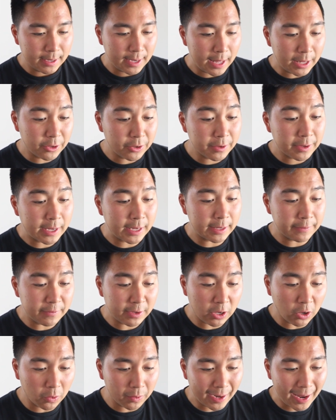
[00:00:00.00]
And you can
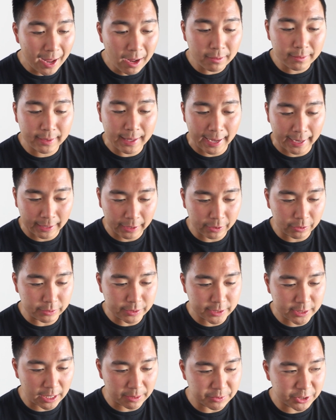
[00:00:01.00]
even go down technical
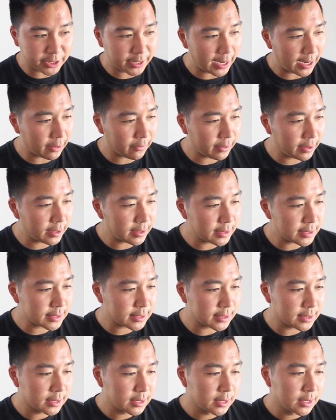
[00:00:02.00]
subject
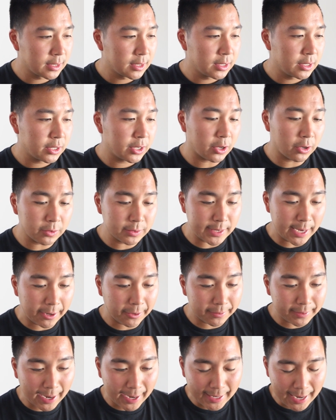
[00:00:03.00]
areas, goes
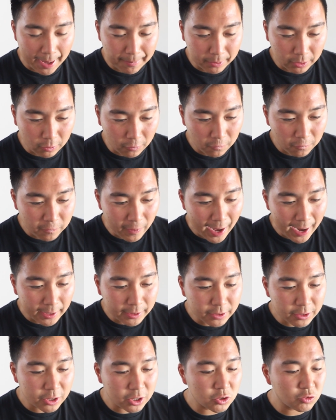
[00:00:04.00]
aerodynamical
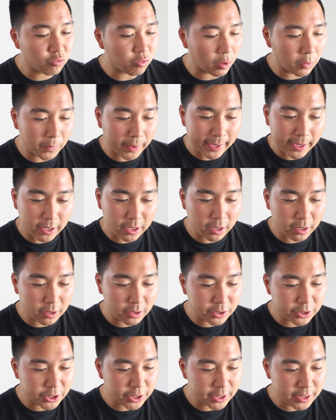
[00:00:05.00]
factors, runway
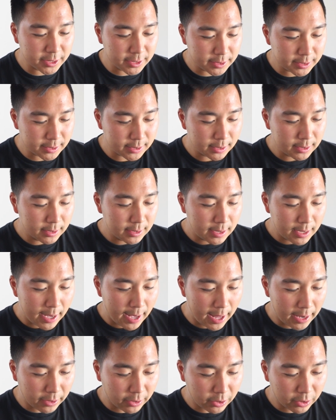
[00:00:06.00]
incursions,
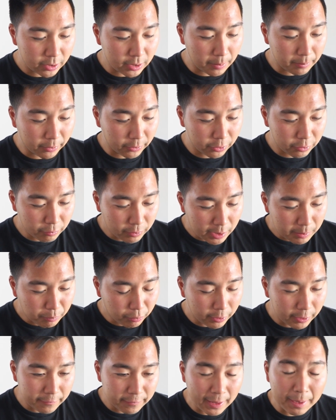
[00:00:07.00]
and number 3,
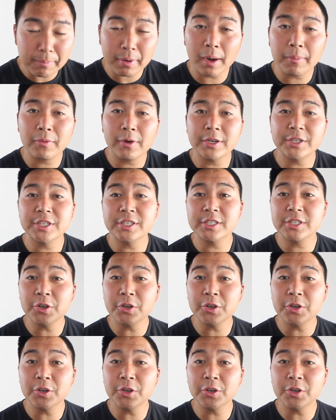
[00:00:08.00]
pre-flight preparation.